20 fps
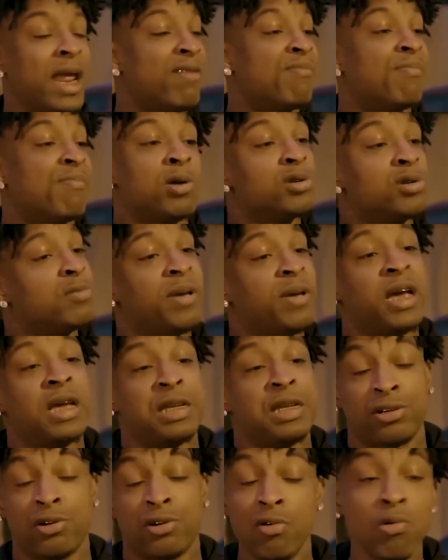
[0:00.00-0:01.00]
forget to
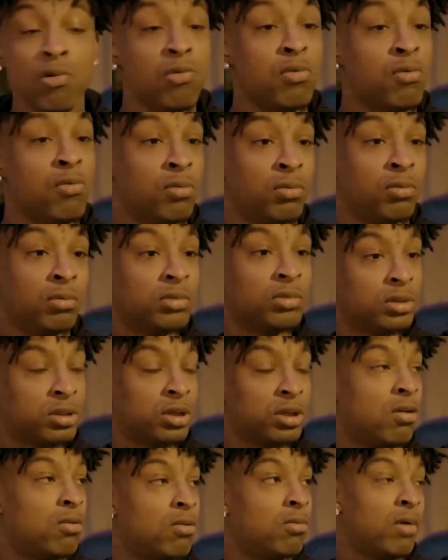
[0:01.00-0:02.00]
subscribe so you never
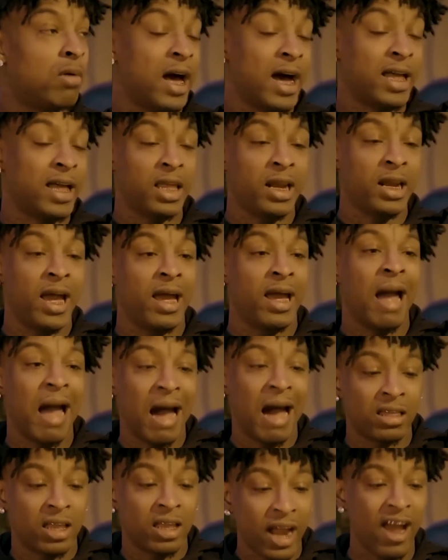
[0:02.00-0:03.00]
miss another juicy
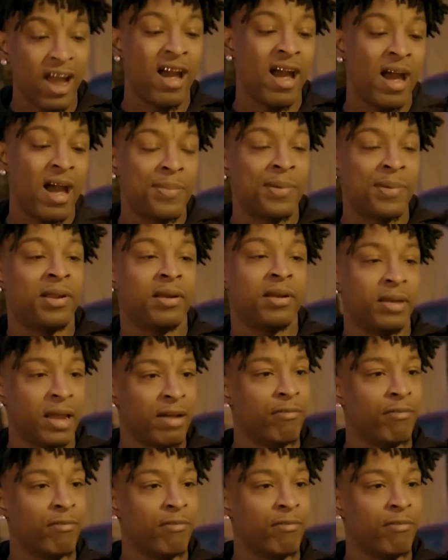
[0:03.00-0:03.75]
drop. You already